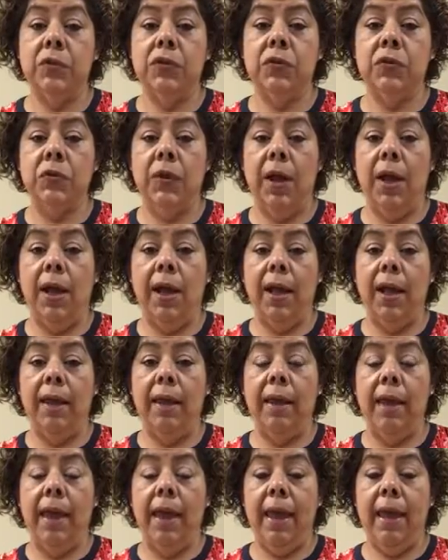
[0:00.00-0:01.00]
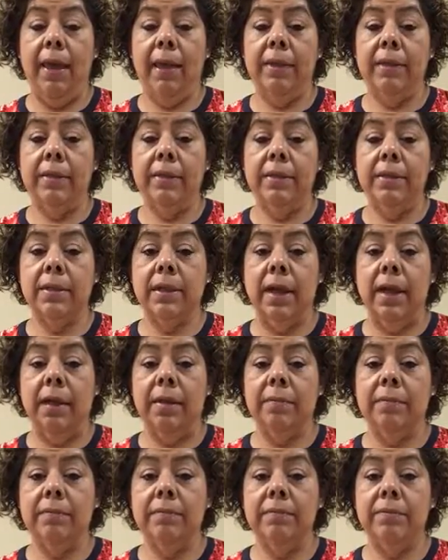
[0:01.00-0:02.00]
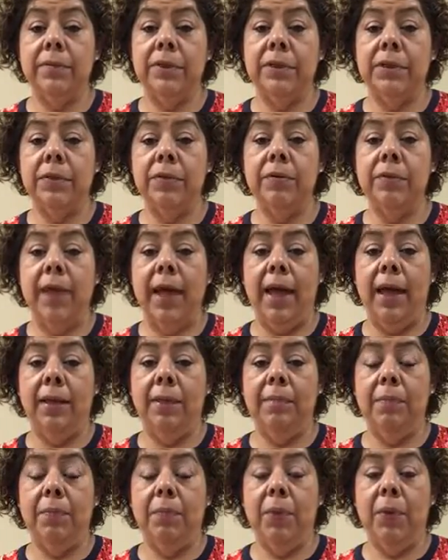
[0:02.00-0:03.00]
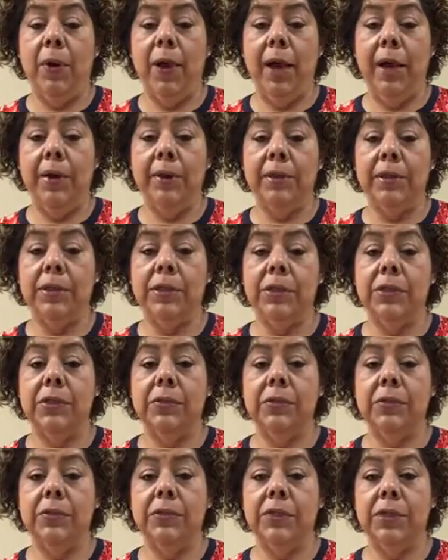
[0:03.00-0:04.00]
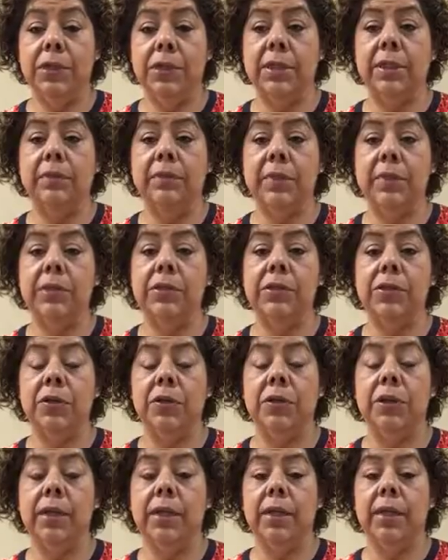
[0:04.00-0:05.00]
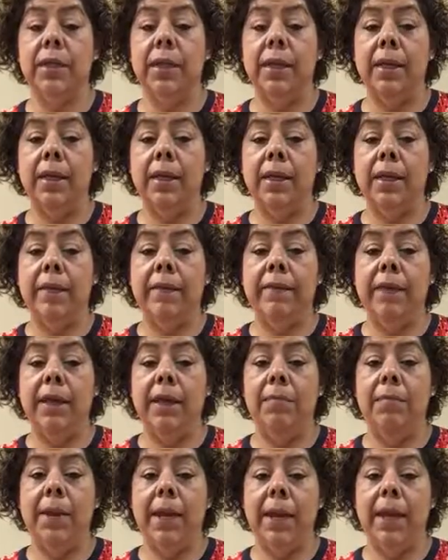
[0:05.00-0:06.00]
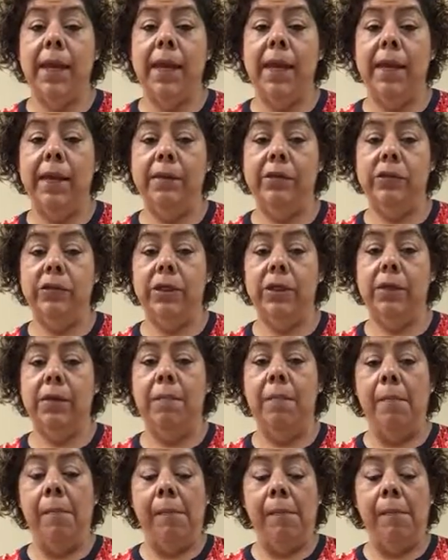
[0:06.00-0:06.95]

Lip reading: try and do that prior to just administering the medication.